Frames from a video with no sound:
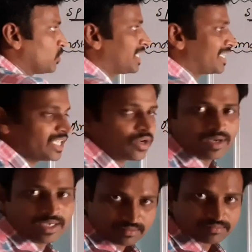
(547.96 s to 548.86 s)
both are
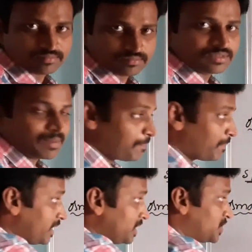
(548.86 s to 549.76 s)
equal, the
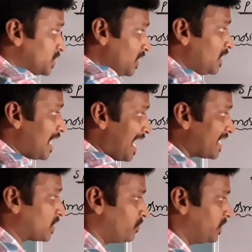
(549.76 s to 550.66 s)
pressure
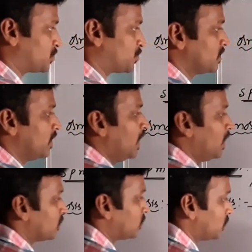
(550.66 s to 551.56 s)
at which
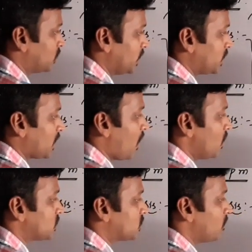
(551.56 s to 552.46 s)
that
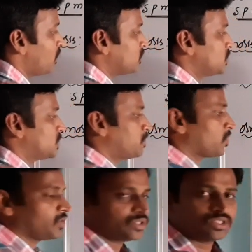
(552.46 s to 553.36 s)
osmosis
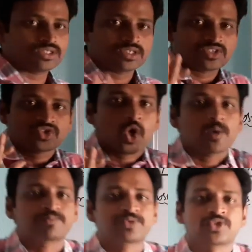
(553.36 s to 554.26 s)
process
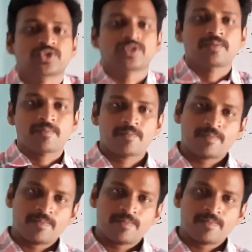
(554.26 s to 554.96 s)
stops,